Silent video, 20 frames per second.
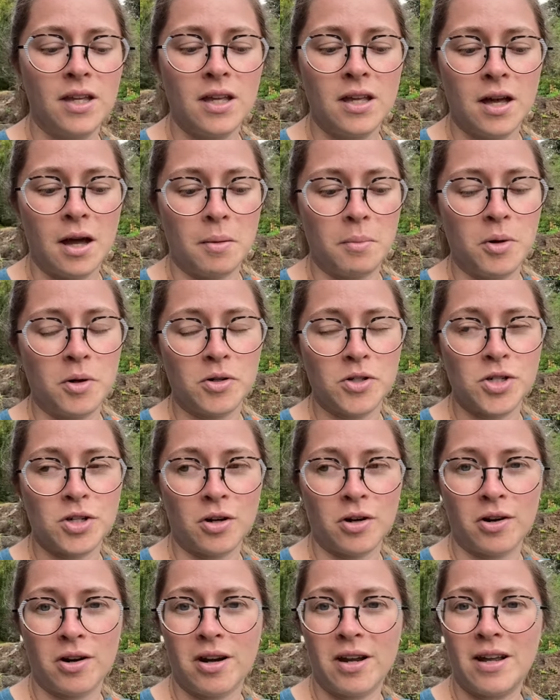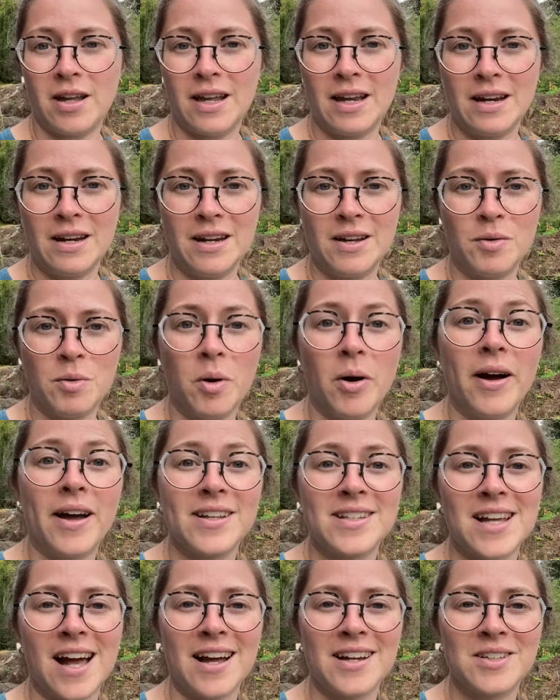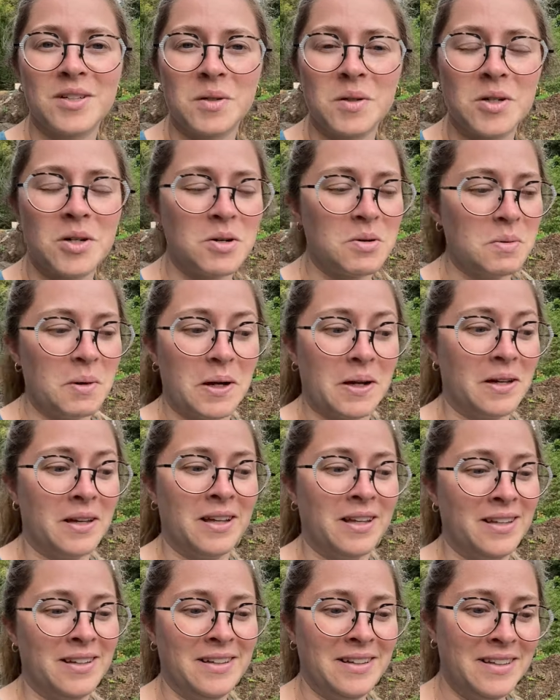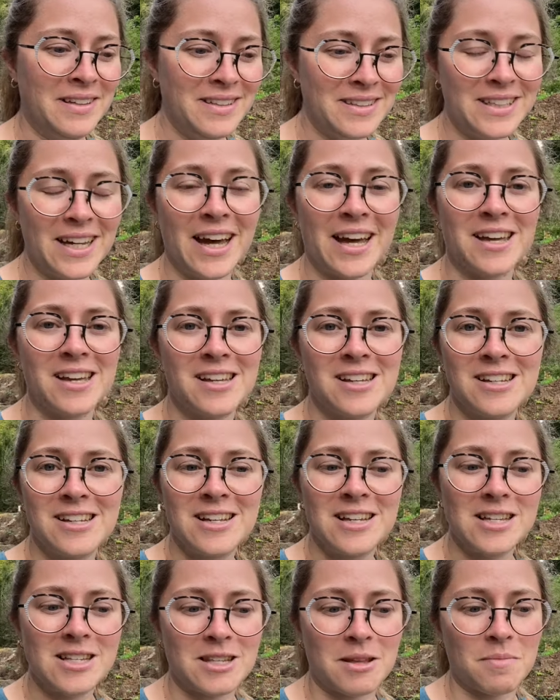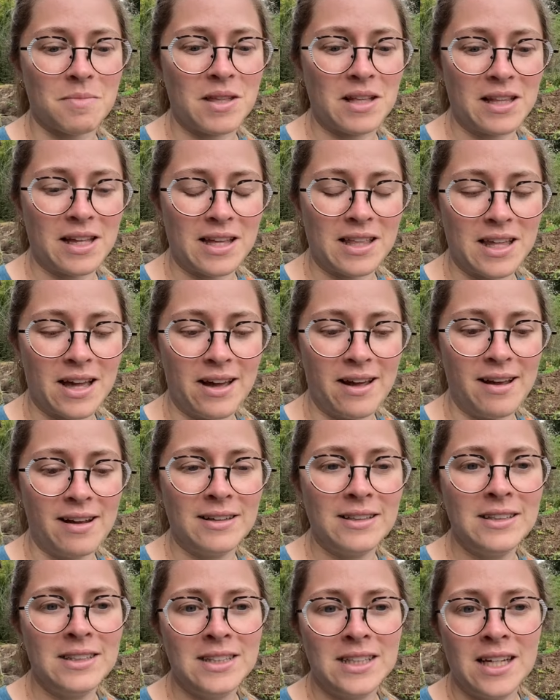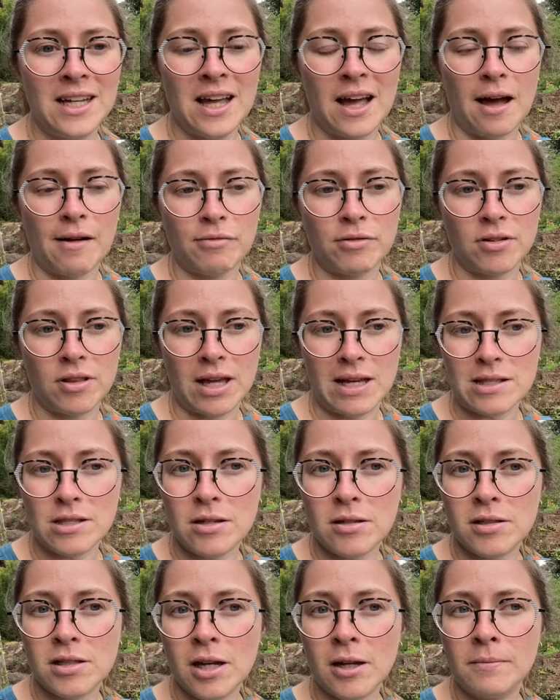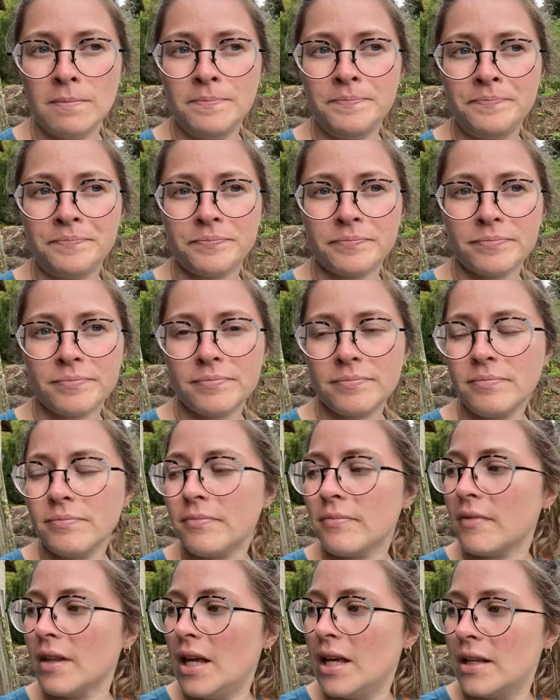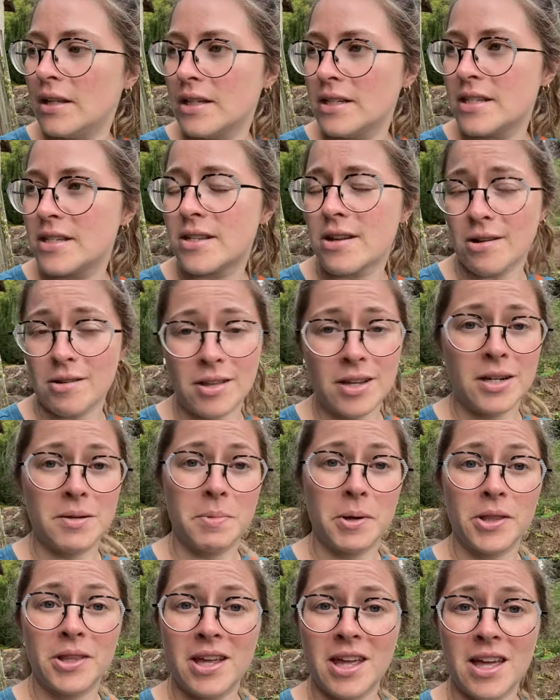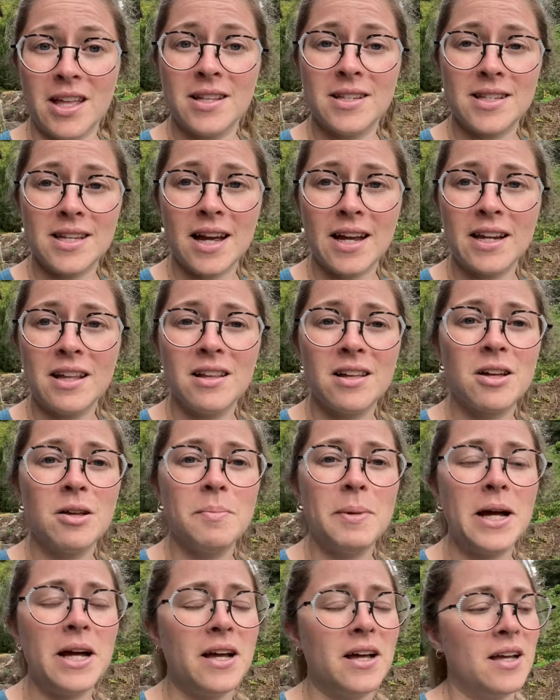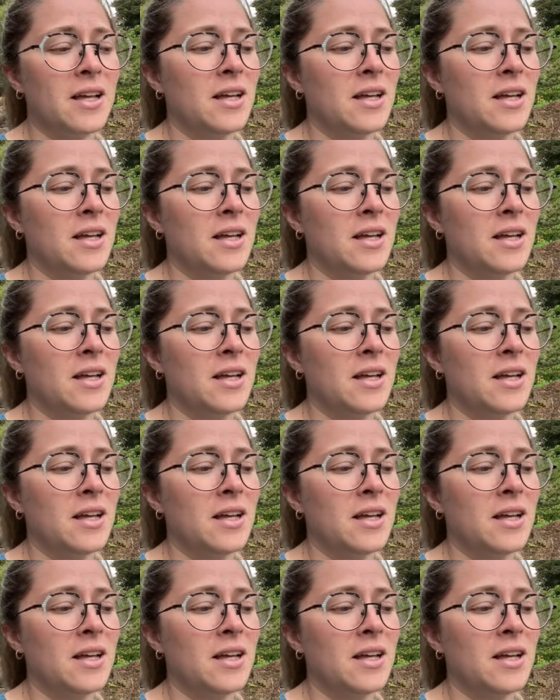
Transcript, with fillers: I'm not sure in what exact order but yeah something like that. After that's all done I'll need to start thinking about the inside a little bit